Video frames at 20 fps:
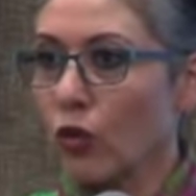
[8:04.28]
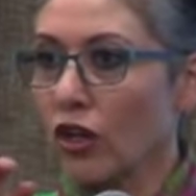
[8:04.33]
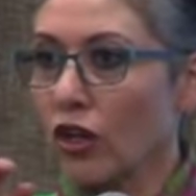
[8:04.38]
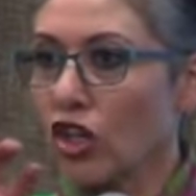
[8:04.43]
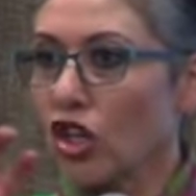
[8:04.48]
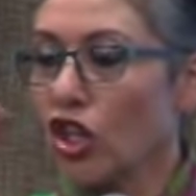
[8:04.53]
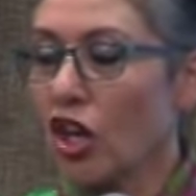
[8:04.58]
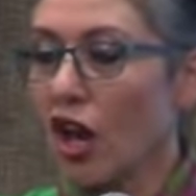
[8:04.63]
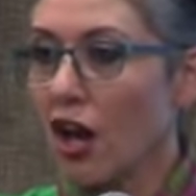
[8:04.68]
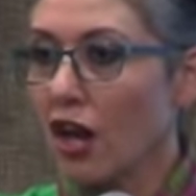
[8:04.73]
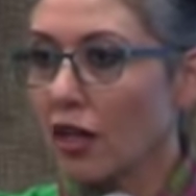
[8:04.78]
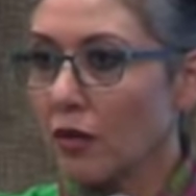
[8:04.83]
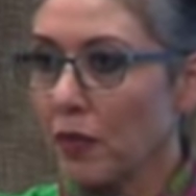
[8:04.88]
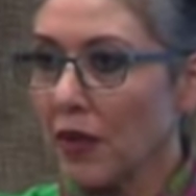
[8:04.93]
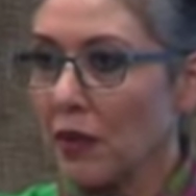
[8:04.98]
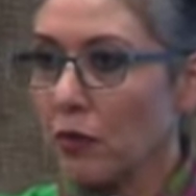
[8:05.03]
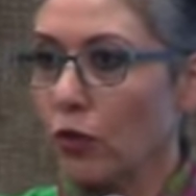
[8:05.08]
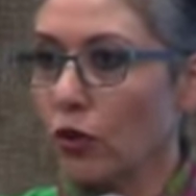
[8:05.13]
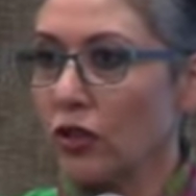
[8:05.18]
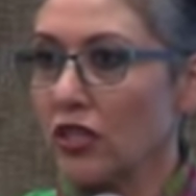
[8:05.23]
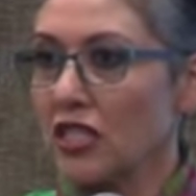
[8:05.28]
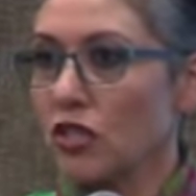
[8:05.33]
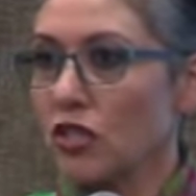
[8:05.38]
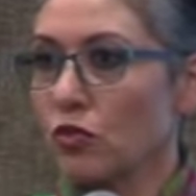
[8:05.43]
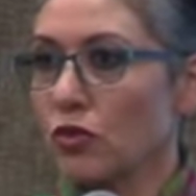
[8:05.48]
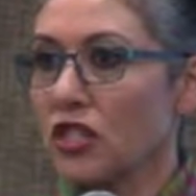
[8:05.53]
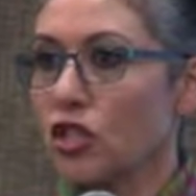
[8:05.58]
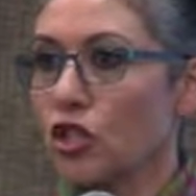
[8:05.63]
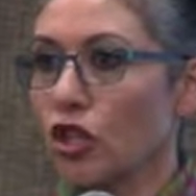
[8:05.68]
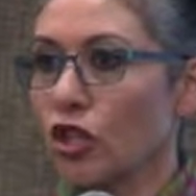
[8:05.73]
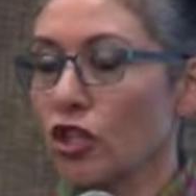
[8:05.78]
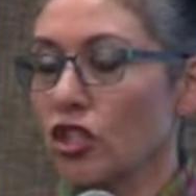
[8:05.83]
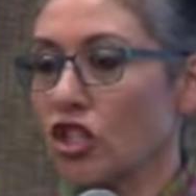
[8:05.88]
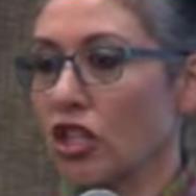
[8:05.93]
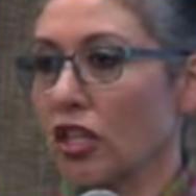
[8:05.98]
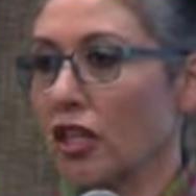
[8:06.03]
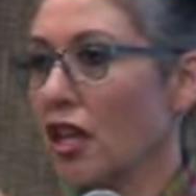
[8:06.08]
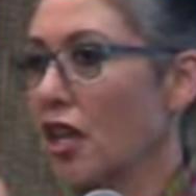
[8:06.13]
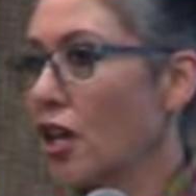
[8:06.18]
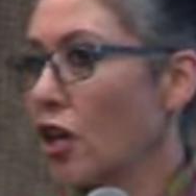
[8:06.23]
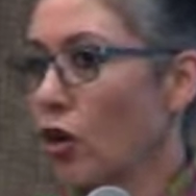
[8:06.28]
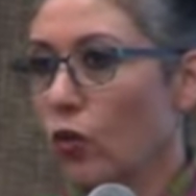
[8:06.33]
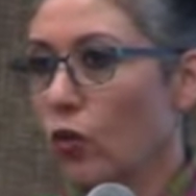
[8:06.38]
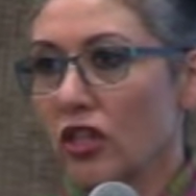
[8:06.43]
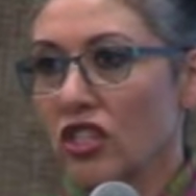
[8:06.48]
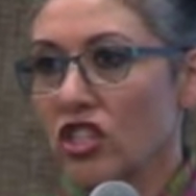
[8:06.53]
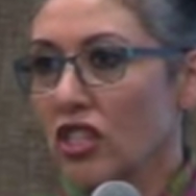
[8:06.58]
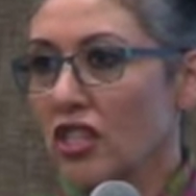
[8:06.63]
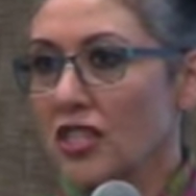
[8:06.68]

where young people is researching, which